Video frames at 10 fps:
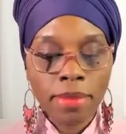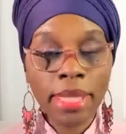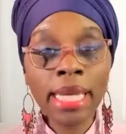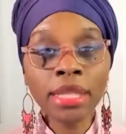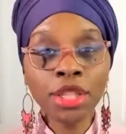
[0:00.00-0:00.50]

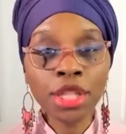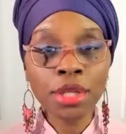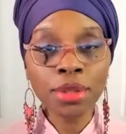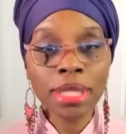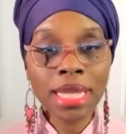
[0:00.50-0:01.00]
These
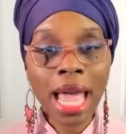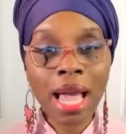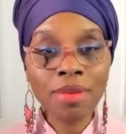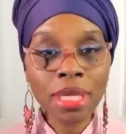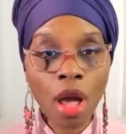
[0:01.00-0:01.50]
children's
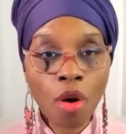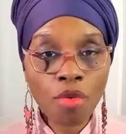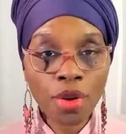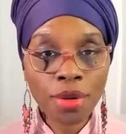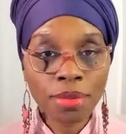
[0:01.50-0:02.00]
lives is
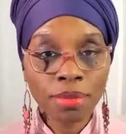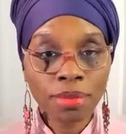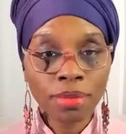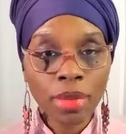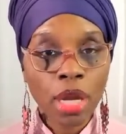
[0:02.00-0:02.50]
over.
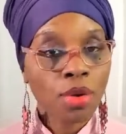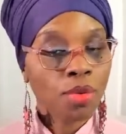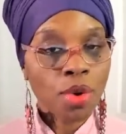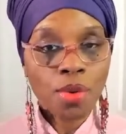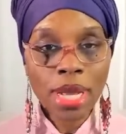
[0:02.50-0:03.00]

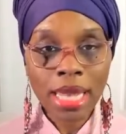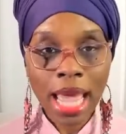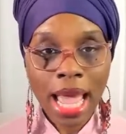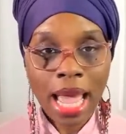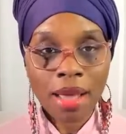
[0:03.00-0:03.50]
Ruined
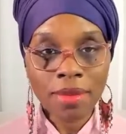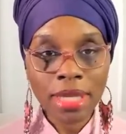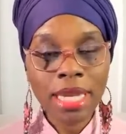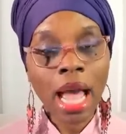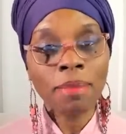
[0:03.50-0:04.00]
lives.
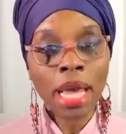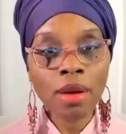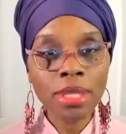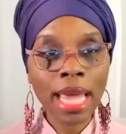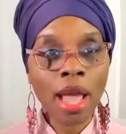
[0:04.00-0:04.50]
I'm not
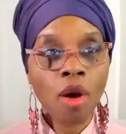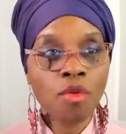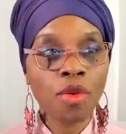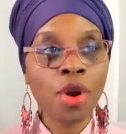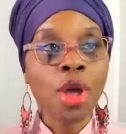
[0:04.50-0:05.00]
going to say
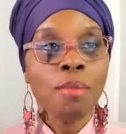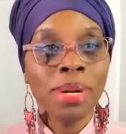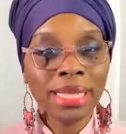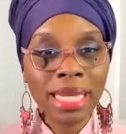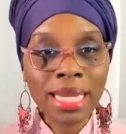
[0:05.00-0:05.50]
over,
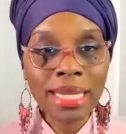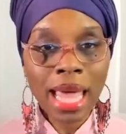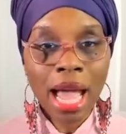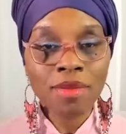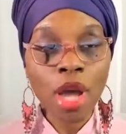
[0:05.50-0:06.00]
but these
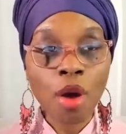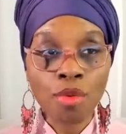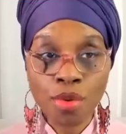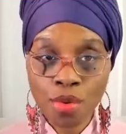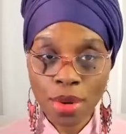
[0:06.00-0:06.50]
lives are
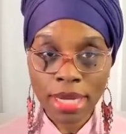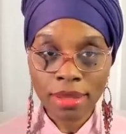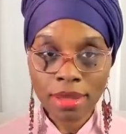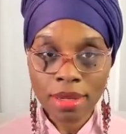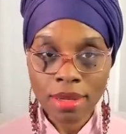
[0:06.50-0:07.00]

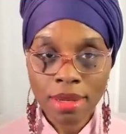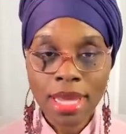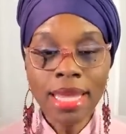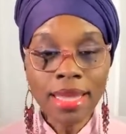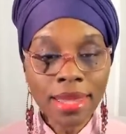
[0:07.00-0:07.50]
ruined.
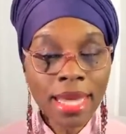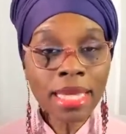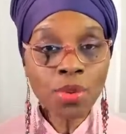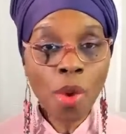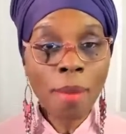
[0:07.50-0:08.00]

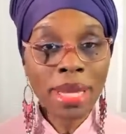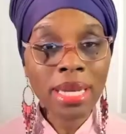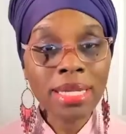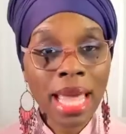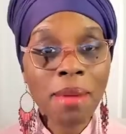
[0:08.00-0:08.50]
This woman
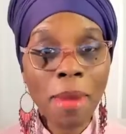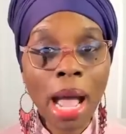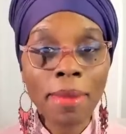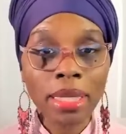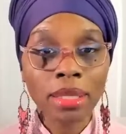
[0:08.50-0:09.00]
is their
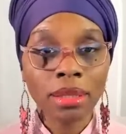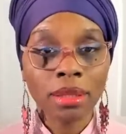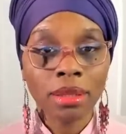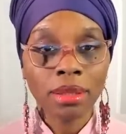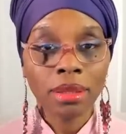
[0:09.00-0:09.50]
mama.
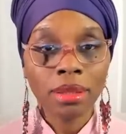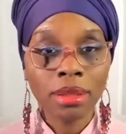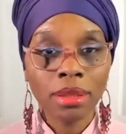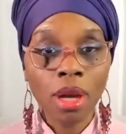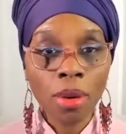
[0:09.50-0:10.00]

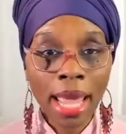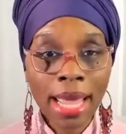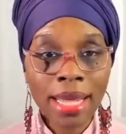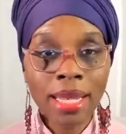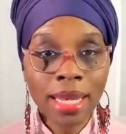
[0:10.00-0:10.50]

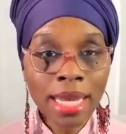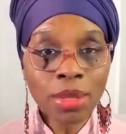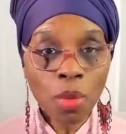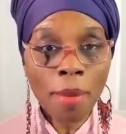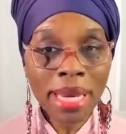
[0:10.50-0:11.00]
Okay. This
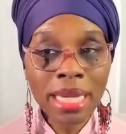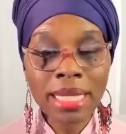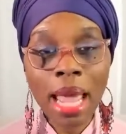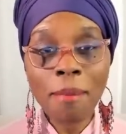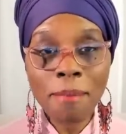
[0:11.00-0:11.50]
woman is
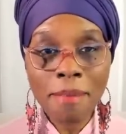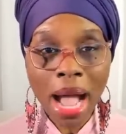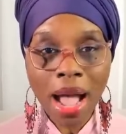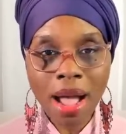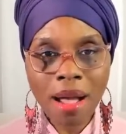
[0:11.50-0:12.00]
their
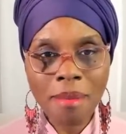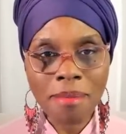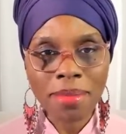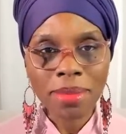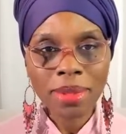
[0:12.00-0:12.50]
mom.
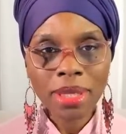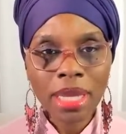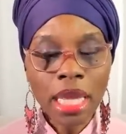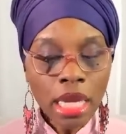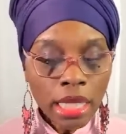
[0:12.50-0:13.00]

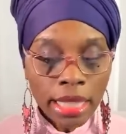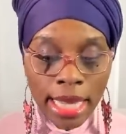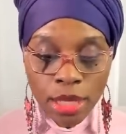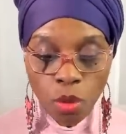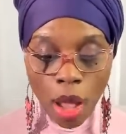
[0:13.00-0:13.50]

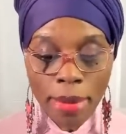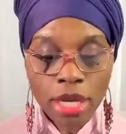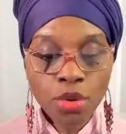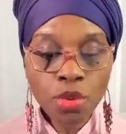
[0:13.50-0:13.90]
This woman do